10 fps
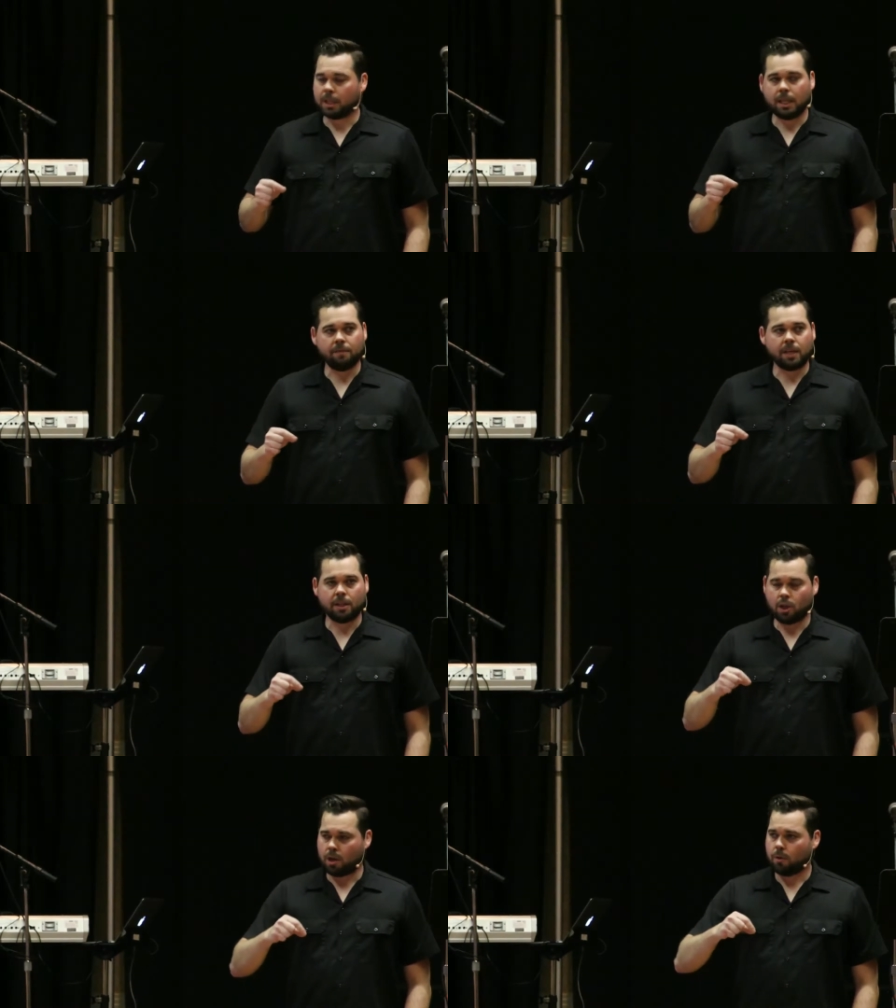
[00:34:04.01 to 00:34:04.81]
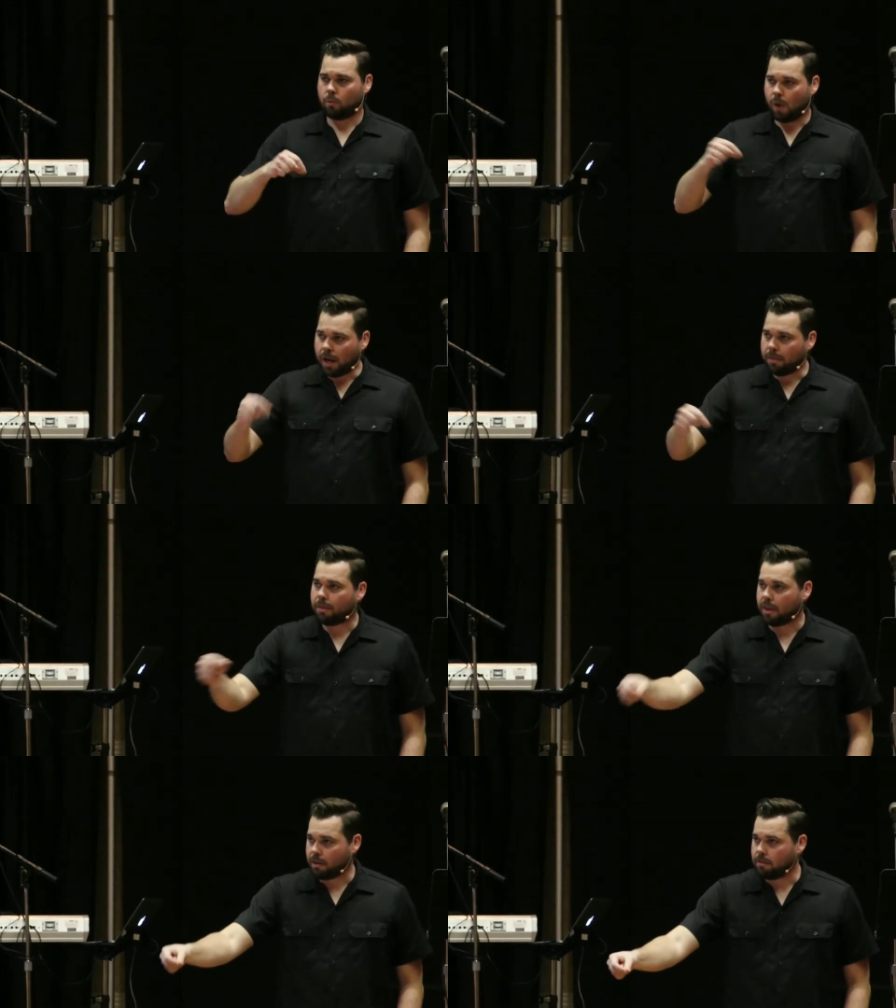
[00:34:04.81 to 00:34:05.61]
believing in the right
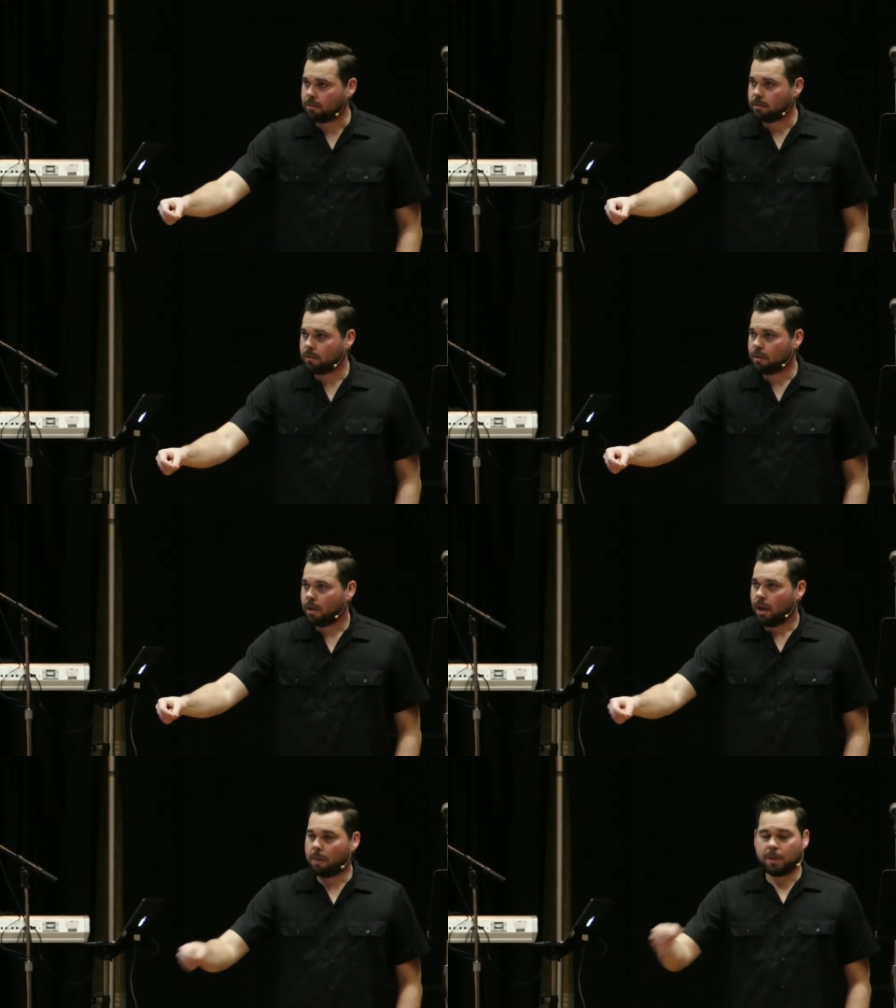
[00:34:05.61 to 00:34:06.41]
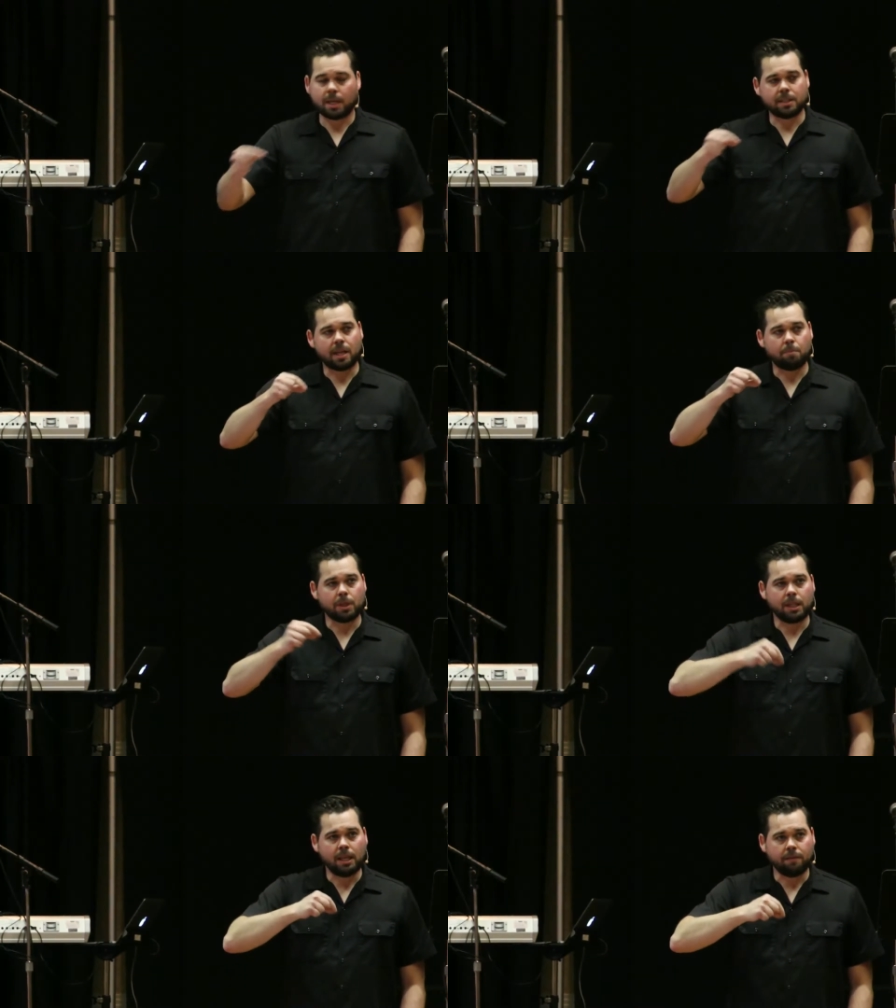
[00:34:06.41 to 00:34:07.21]
things, and because I'm
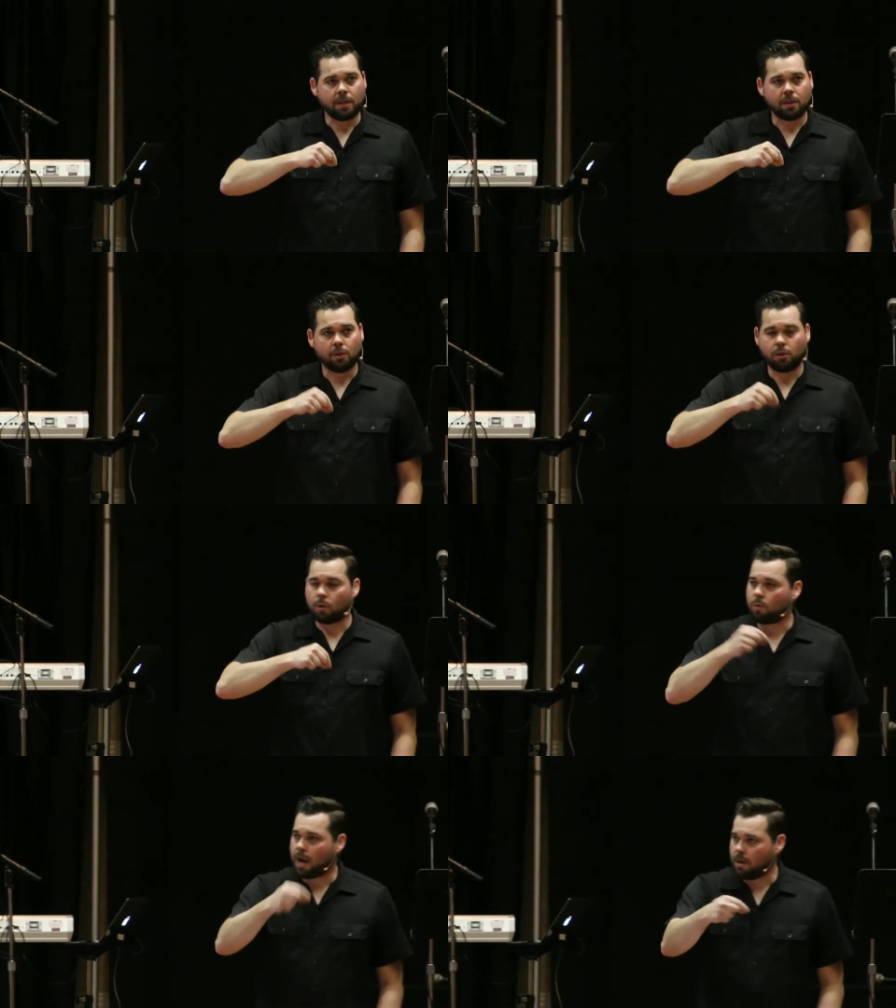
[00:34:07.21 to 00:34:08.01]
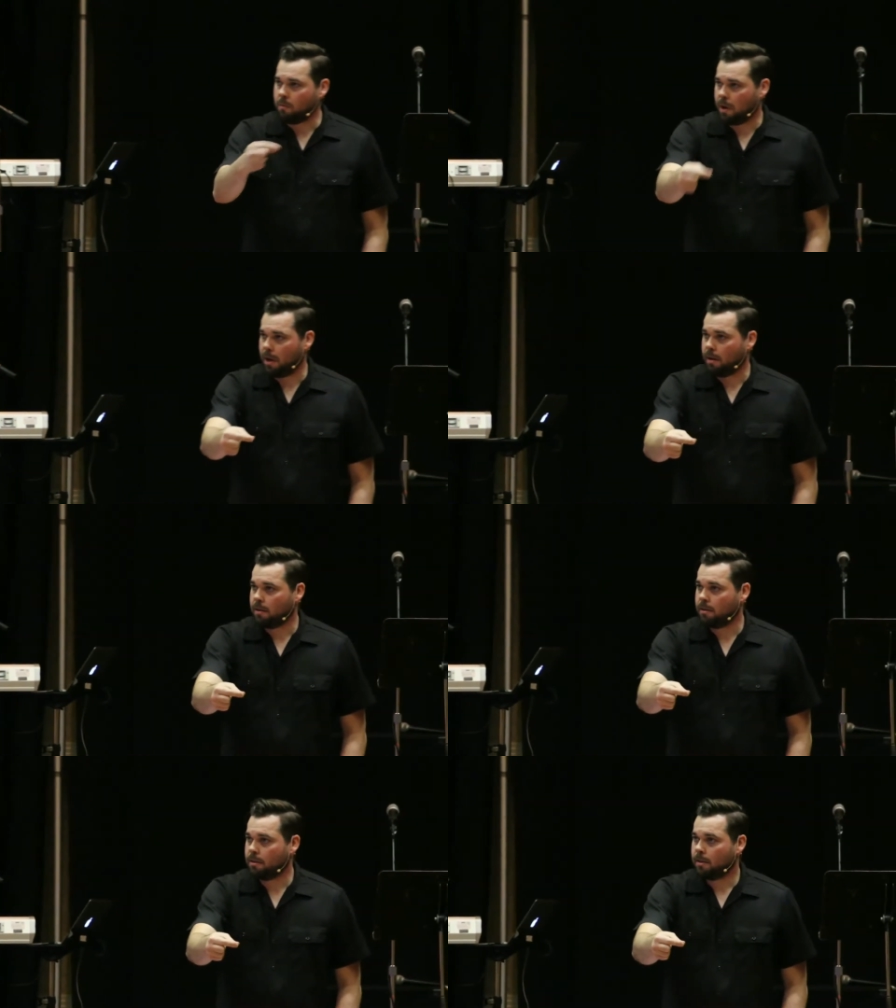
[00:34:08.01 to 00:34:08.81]
believing the right way,
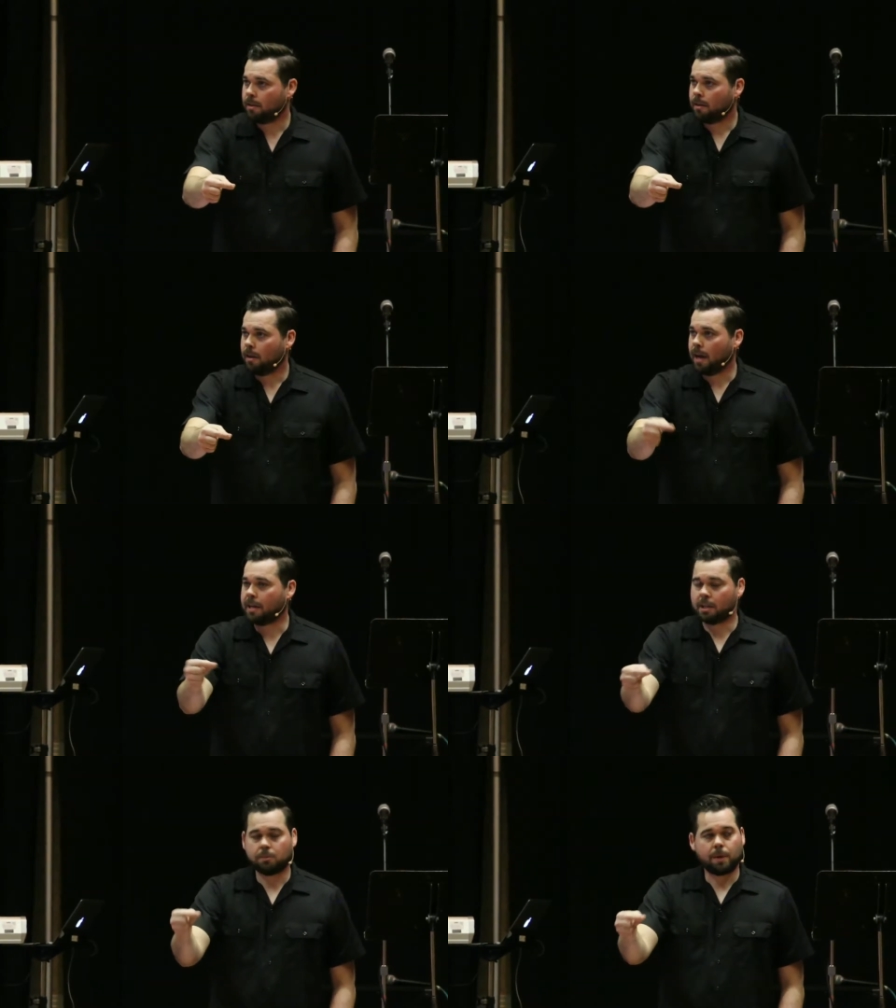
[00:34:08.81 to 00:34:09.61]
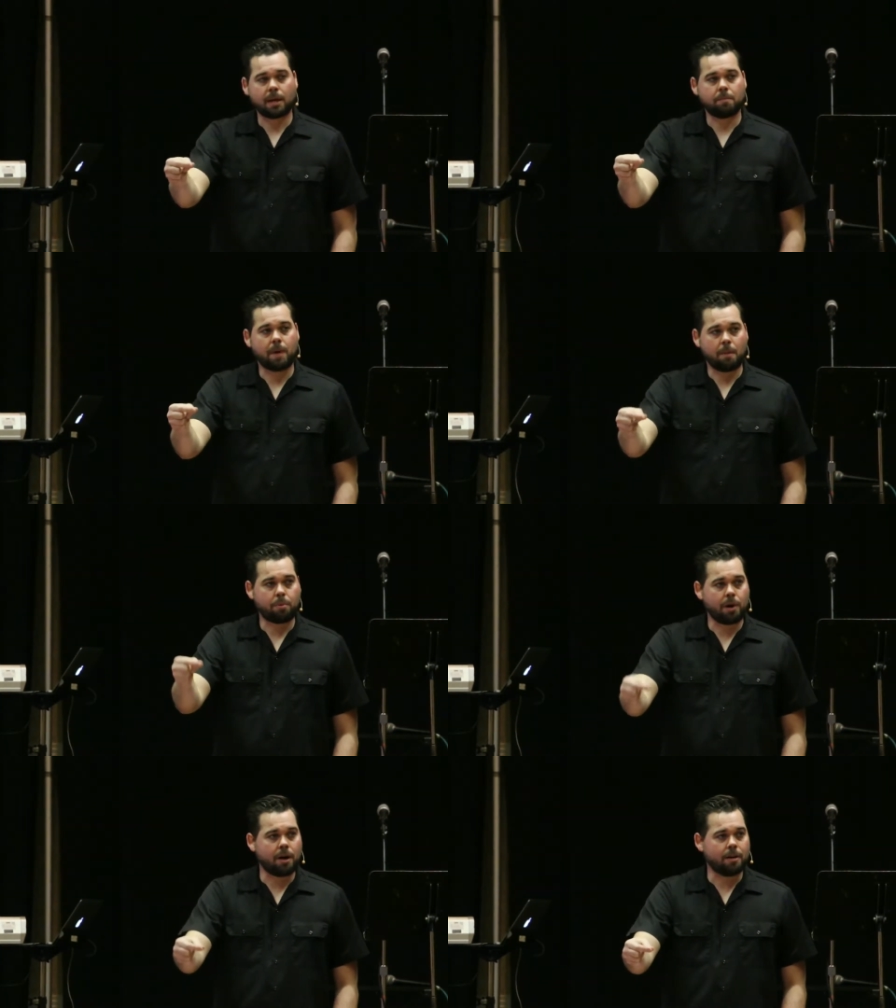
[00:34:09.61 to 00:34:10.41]
I can expect my
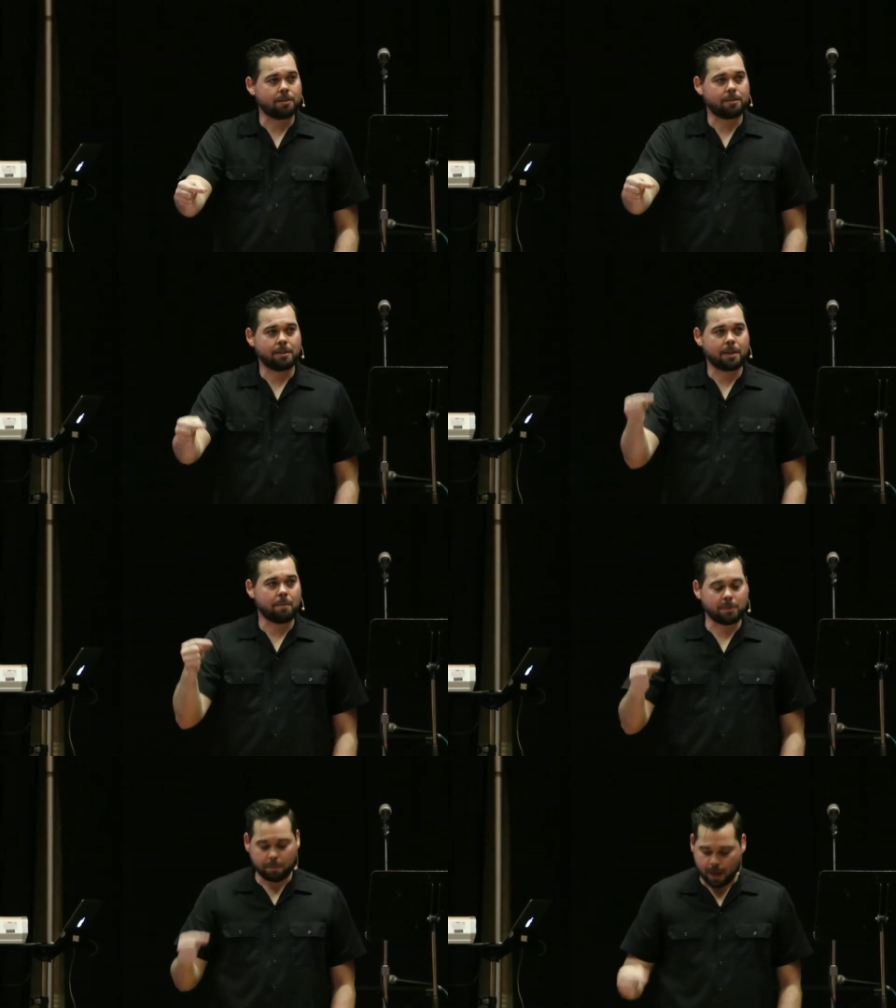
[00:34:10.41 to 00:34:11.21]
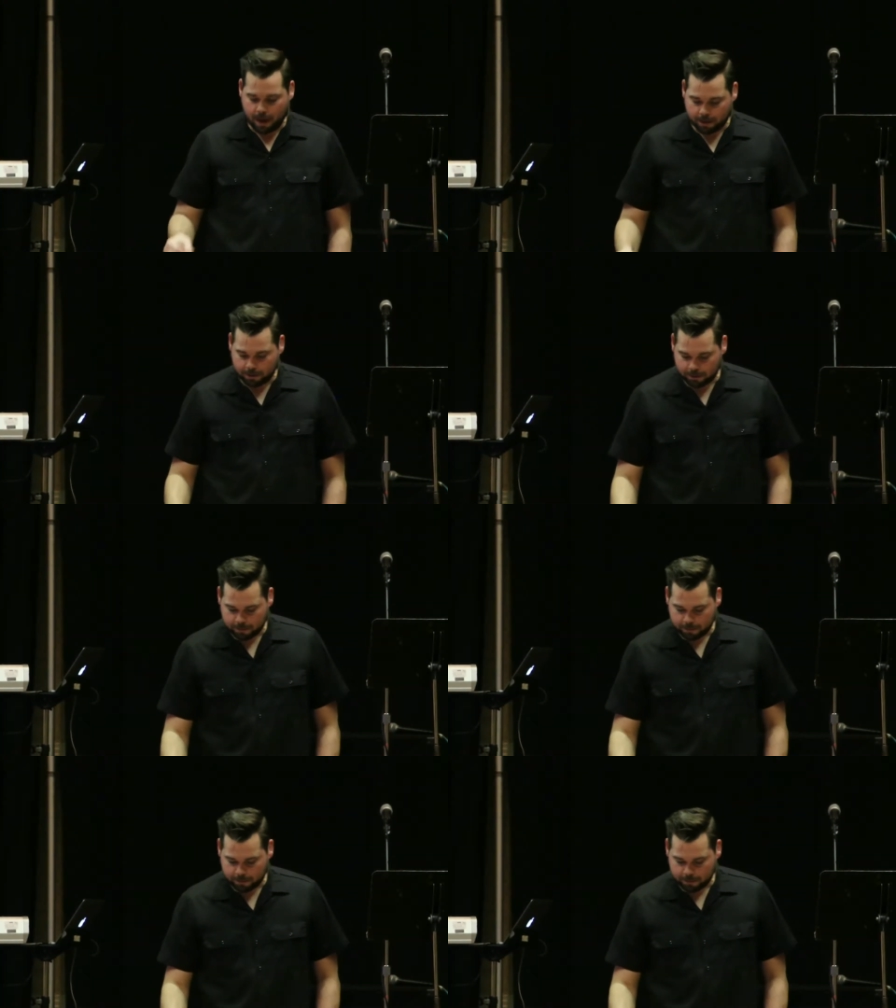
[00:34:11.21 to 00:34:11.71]
prayers to come to pass.